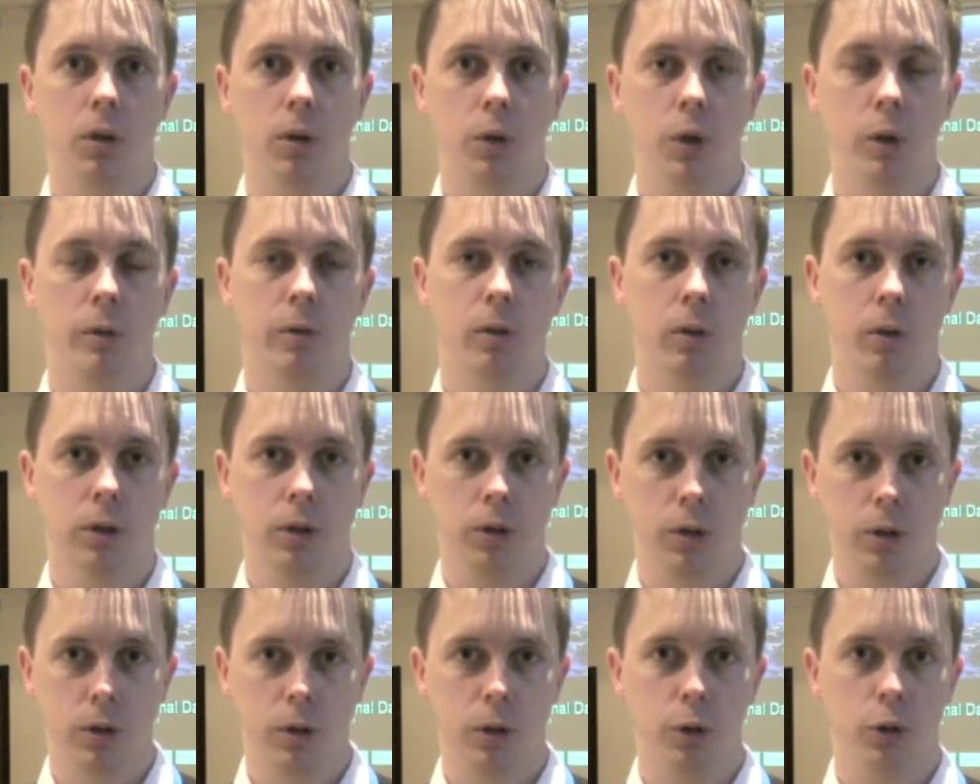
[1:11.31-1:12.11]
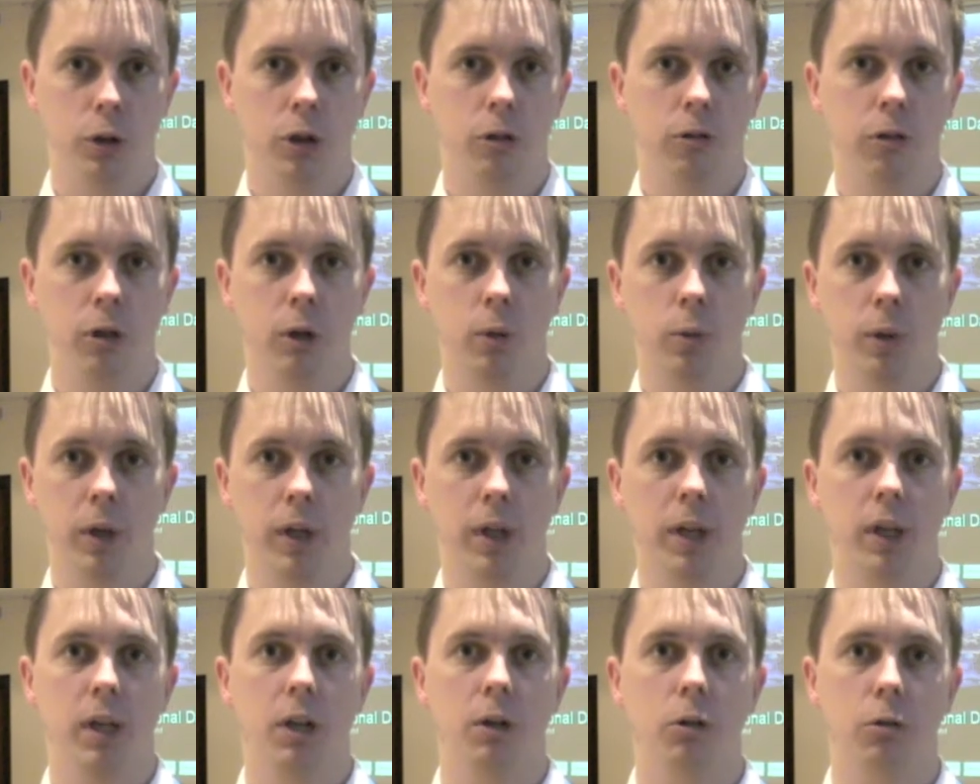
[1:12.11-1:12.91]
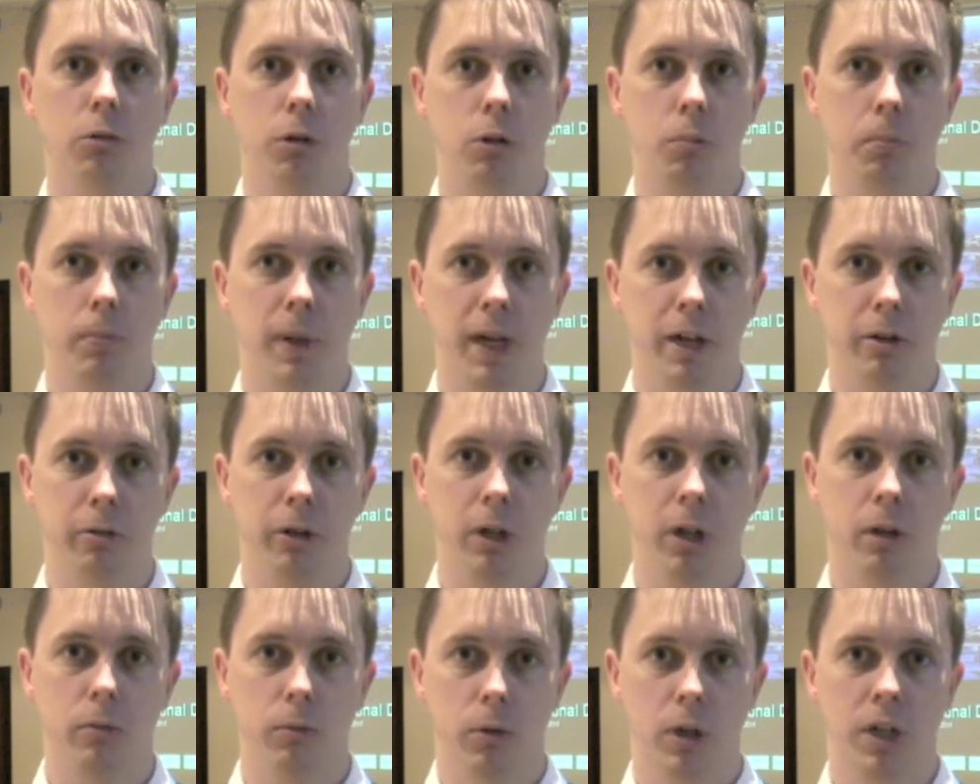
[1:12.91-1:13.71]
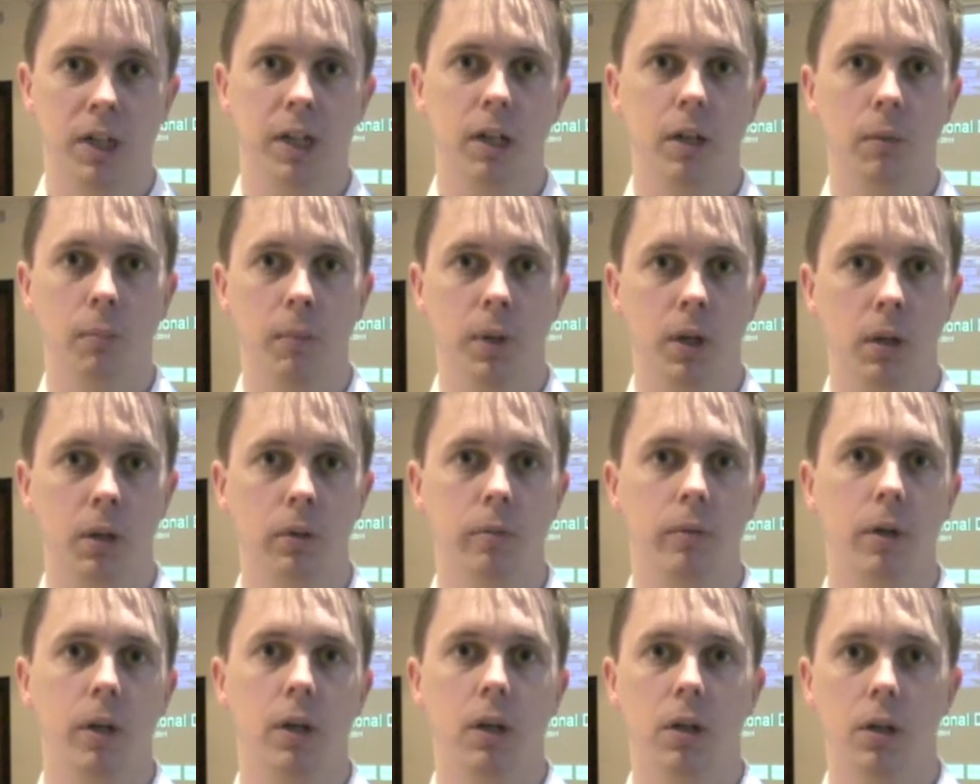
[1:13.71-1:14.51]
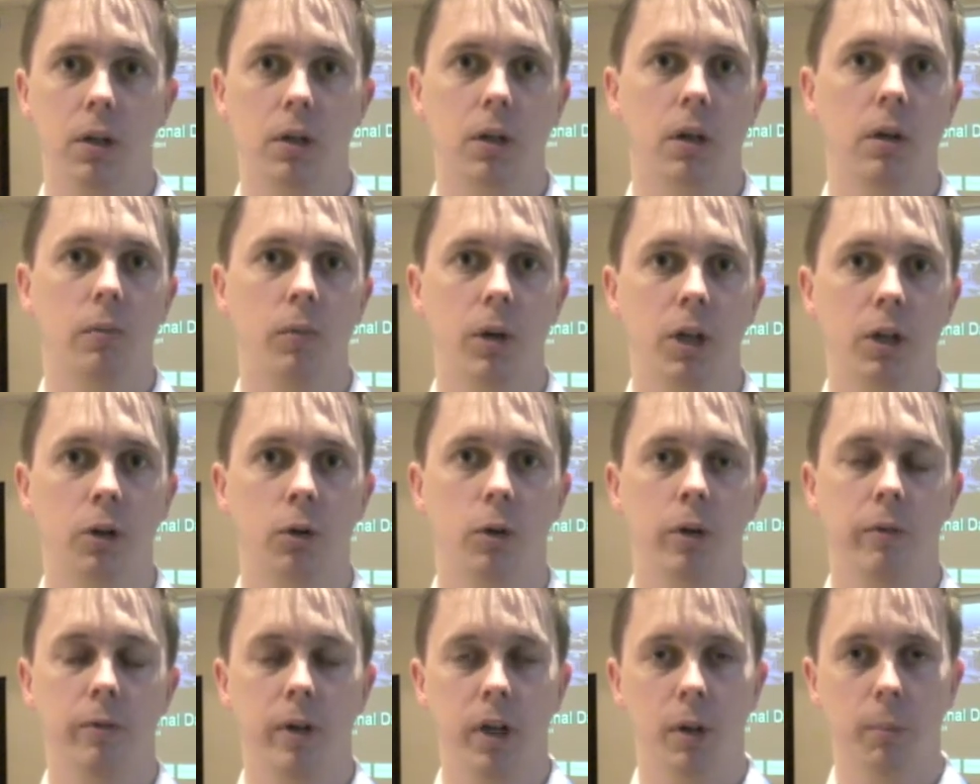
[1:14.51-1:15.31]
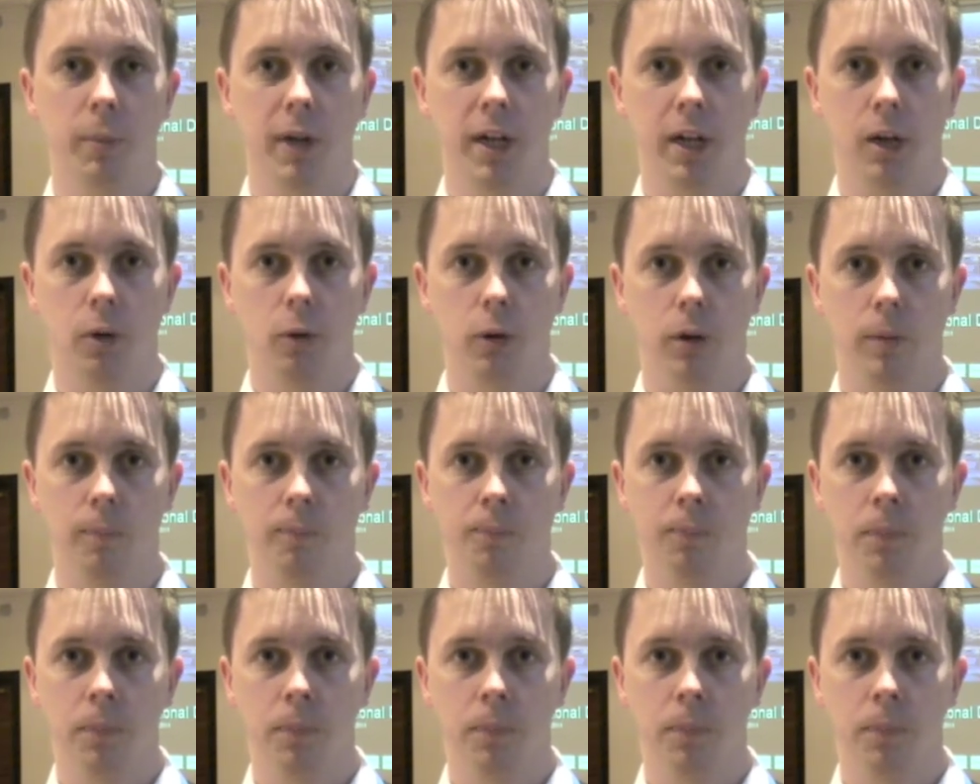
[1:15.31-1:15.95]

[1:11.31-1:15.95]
you've got this huge 120 keystroke barrier right in the middle of it that you can't really do anything about.